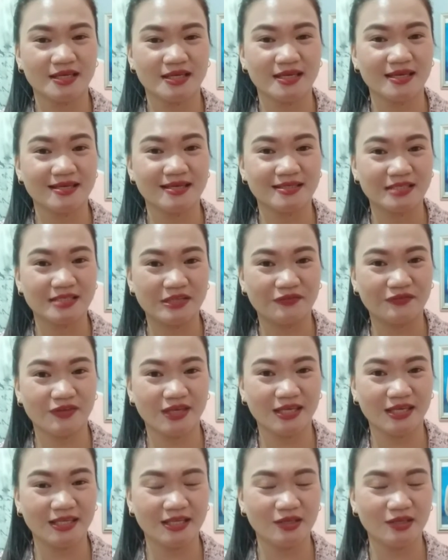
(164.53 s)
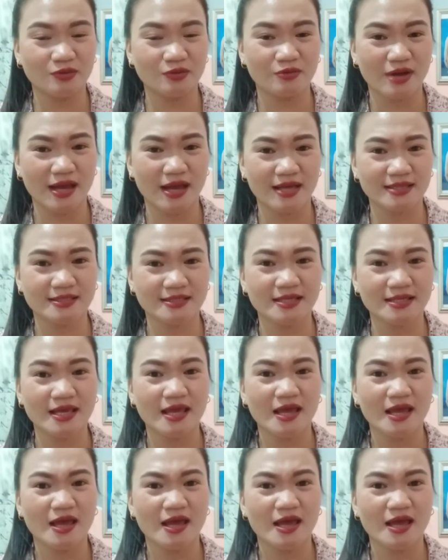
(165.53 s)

he is living in the US,